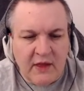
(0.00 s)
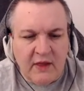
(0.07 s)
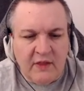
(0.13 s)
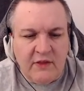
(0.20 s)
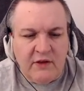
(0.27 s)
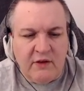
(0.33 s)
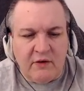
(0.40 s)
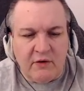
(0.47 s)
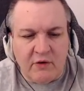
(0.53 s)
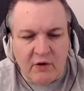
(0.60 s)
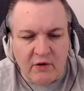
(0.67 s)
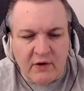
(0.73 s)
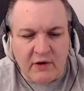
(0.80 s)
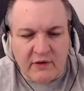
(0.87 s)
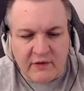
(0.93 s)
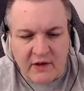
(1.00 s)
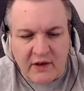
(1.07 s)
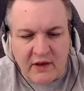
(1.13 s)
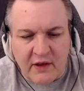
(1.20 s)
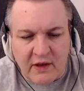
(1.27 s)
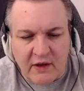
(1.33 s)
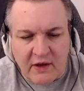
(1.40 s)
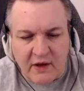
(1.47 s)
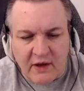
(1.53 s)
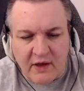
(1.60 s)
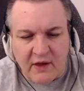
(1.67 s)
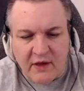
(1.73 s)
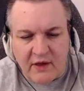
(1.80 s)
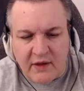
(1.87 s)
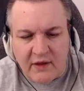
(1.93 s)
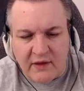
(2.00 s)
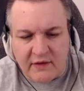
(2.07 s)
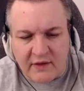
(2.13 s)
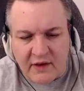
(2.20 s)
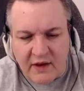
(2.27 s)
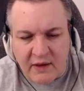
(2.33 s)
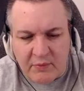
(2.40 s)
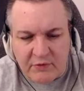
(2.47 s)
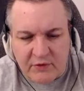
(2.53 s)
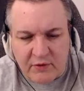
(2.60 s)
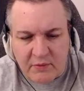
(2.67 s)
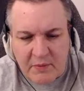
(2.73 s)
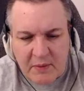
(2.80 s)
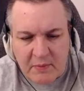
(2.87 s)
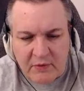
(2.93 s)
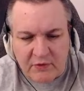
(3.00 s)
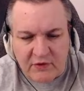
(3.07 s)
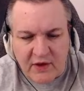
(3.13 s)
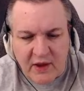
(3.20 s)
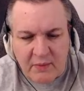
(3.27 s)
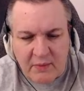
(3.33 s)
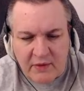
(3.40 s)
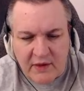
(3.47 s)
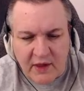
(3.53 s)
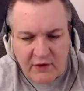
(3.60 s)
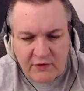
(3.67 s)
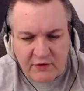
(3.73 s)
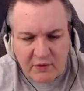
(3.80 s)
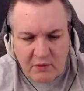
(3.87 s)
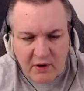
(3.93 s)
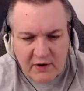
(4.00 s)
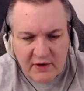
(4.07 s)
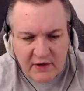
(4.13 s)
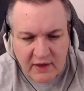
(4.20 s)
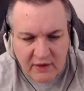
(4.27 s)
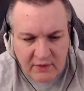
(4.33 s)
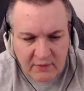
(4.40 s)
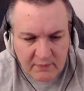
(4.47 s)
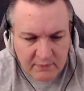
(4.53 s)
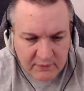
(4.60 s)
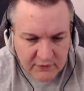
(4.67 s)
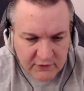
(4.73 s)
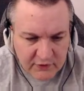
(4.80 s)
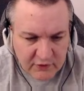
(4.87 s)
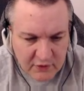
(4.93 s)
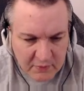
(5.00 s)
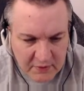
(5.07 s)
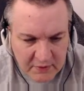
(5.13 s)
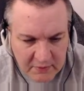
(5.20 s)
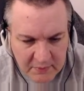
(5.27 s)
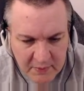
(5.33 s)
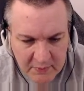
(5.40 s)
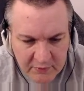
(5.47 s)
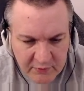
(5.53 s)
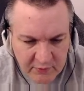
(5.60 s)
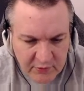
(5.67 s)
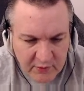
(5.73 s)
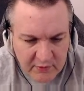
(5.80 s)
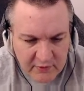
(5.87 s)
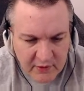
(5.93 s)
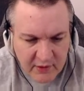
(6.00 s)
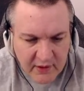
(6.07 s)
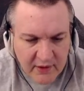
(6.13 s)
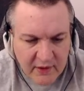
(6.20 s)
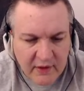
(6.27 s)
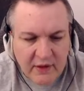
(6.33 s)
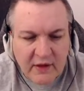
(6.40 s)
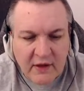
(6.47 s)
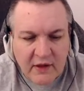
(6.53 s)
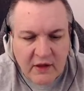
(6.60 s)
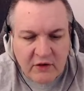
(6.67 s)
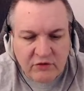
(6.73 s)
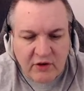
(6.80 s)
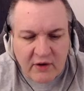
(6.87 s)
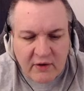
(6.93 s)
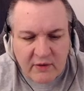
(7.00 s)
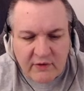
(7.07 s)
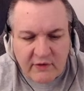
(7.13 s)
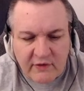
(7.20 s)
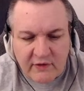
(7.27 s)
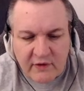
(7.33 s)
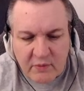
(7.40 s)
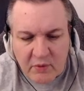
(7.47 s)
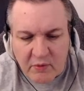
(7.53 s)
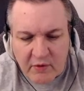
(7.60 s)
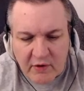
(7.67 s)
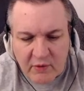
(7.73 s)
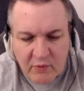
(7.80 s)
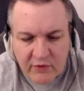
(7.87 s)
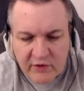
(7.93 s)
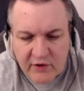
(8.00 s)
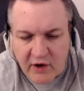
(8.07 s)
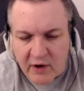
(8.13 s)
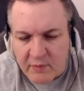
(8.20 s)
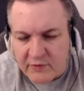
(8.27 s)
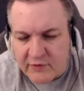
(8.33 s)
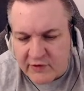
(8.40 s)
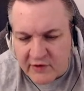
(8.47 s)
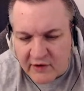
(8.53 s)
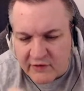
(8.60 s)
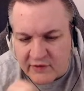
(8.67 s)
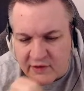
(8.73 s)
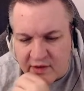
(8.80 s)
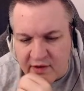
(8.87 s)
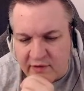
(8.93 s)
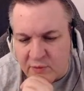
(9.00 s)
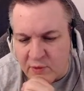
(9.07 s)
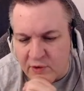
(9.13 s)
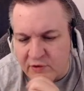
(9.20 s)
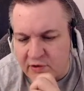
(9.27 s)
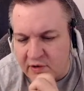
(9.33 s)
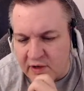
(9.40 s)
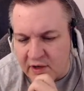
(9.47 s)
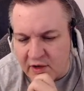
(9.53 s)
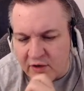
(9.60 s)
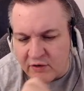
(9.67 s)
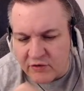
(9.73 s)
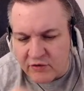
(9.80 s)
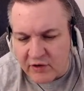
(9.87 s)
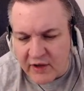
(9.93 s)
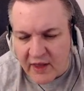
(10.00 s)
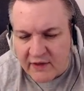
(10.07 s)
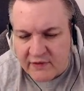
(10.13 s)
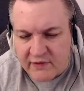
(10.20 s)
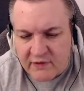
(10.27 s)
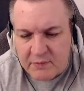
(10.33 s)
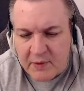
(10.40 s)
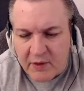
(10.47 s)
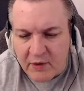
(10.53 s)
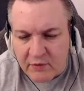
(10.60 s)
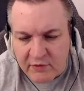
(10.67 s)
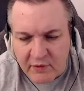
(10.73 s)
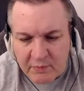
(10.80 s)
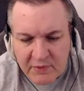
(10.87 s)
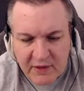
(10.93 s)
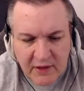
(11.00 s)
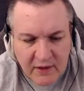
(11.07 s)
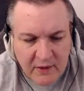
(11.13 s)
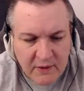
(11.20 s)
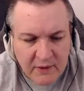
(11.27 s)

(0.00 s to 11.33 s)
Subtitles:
The unicorn is unable to remember his name, and they all start walking together. Soon nobody remembers what they were doing. John notices Hubert wearing a wizard garb and suggests that he's a wizard and should cast a spell or something.